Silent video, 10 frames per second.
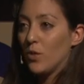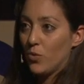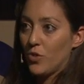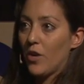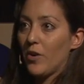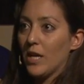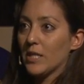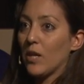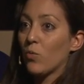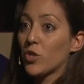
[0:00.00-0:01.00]
in those
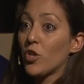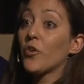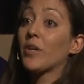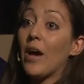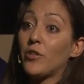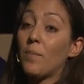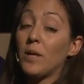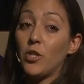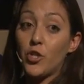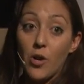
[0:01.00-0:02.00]
areas that was not gathered
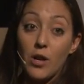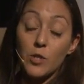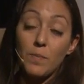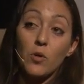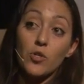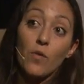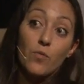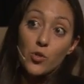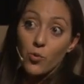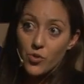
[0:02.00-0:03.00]
by the journalists because
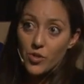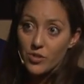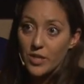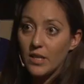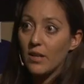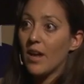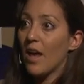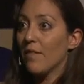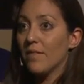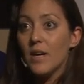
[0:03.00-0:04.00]
of resources. They didn't
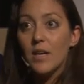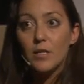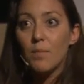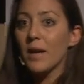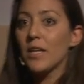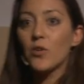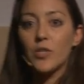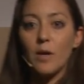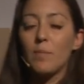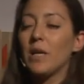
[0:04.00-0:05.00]
have the money or
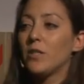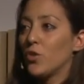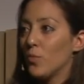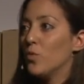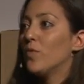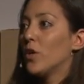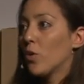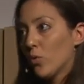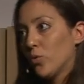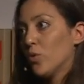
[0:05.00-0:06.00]
the ability to move and
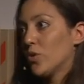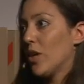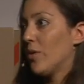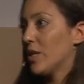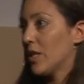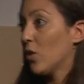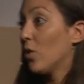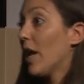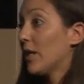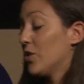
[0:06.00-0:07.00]
go to those areas and
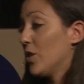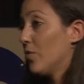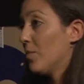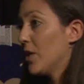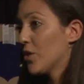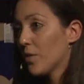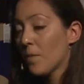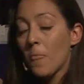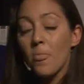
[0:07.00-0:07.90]
collect this information.